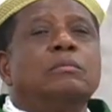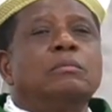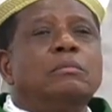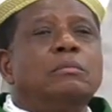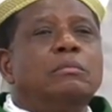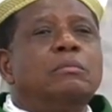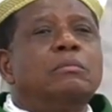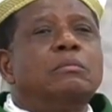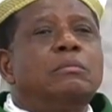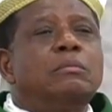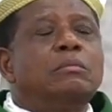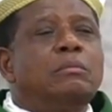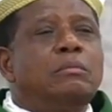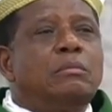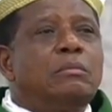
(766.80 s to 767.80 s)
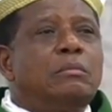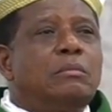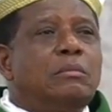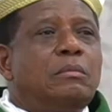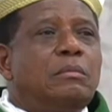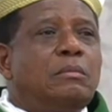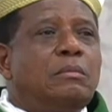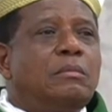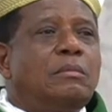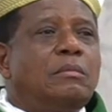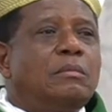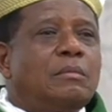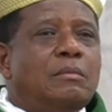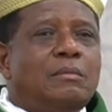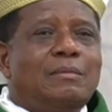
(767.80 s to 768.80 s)

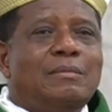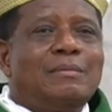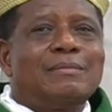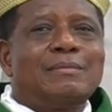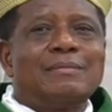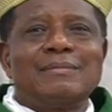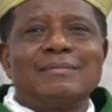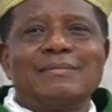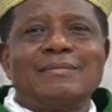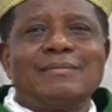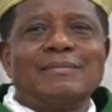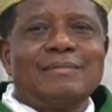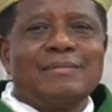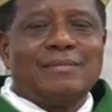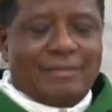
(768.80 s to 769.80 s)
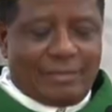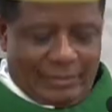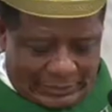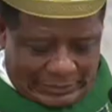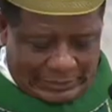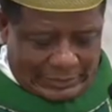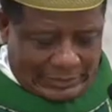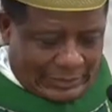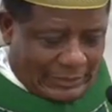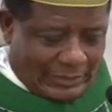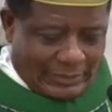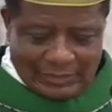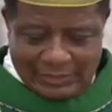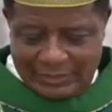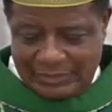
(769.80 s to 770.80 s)

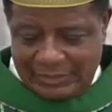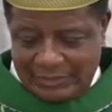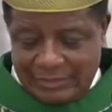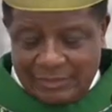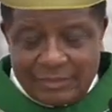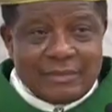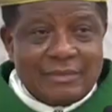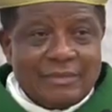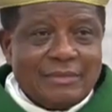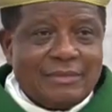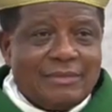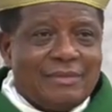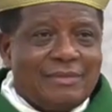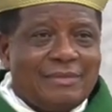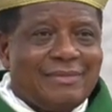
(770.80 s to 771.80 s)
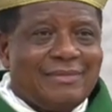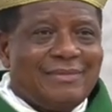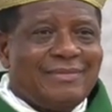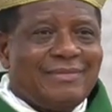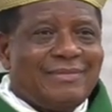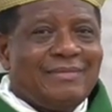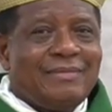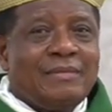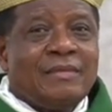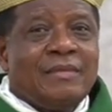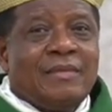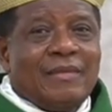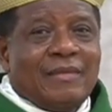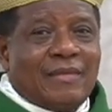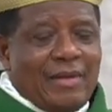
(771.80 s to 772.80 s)

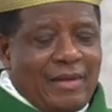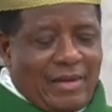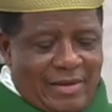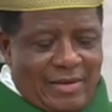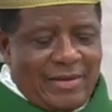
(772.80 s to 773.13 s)
Nothing is said.